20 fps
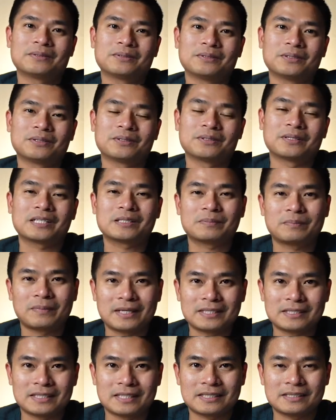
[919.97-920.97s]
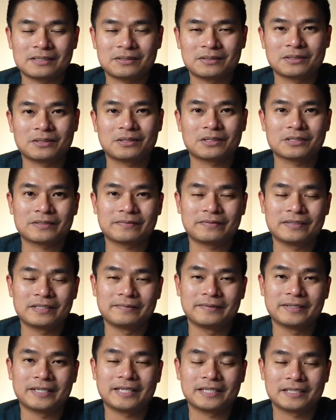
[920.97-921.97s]
to your expenses or cost of
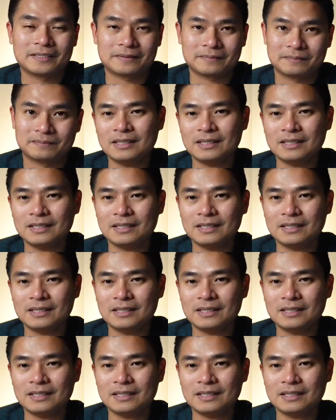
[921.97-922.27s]
living here.